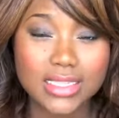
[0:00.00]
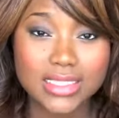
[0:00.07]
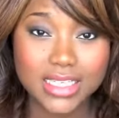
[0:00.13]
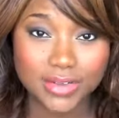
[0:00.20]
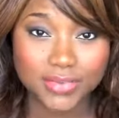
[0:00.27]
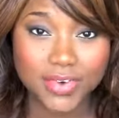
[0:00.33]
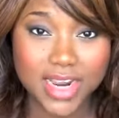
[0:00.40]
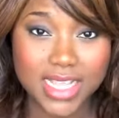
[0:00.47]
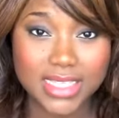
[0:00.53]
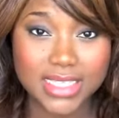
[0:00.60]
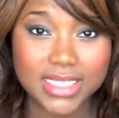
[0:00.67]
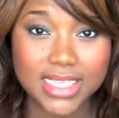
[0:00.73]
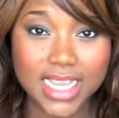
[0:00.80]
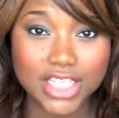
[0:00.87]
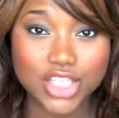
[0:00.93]

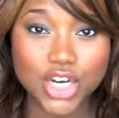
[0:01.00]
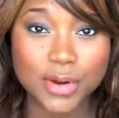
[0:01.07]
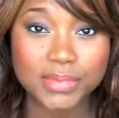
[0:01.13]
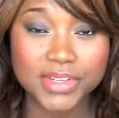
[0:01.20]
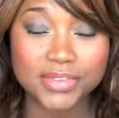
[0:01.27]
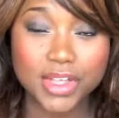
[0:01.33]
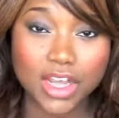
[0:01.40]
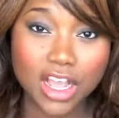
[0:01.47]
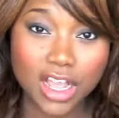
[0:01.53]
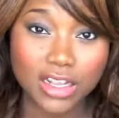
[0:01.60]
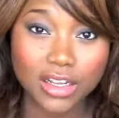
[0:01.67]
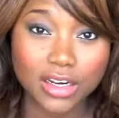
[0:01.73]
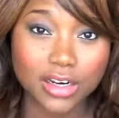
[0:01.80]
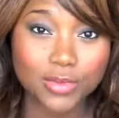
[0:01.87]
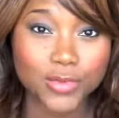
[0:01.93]
difference in terms of the
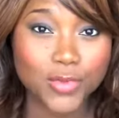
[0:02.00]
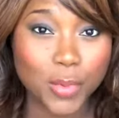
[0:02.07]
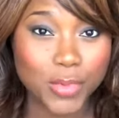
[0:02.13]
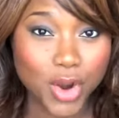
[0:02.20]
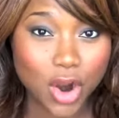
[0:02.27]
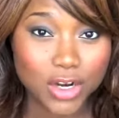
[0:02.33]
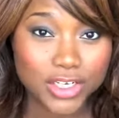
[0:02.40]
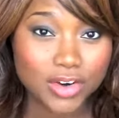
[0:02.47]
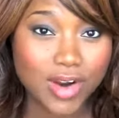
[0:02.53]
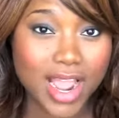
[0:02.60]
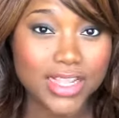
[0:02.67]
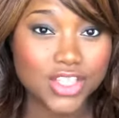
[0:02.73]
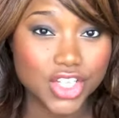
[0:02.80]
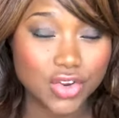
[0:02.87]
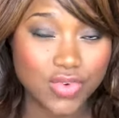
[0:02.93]
color from your under
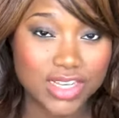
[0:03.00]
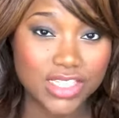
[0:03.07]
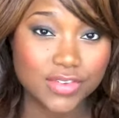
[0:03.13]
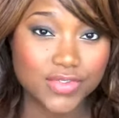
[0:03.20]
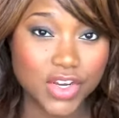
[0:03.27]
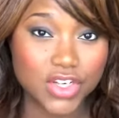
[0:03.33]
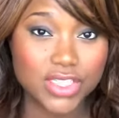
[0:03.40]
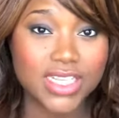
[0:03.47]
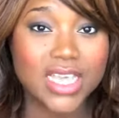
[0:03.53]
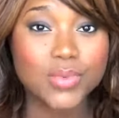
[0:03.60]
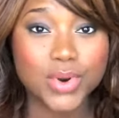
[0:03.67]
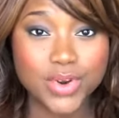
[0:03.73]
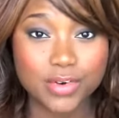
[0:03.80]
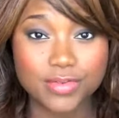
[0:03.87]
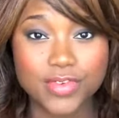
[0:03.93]
eye to the rest of your skin
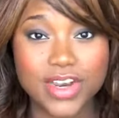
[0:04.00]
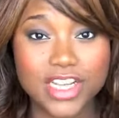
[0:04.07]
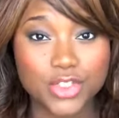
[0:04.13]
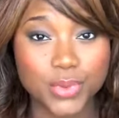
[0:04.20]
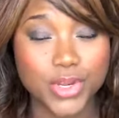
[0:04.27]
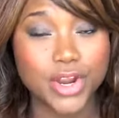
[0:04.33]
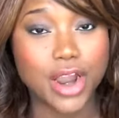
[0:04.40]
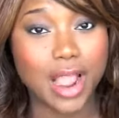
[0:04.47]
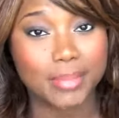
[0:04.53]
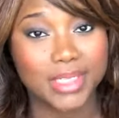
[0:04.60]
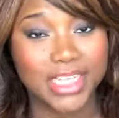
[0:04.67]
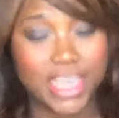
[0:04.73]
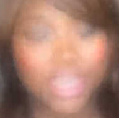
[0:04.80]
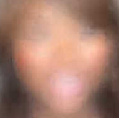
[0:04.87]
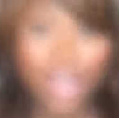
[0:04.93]
when you're finished with your application.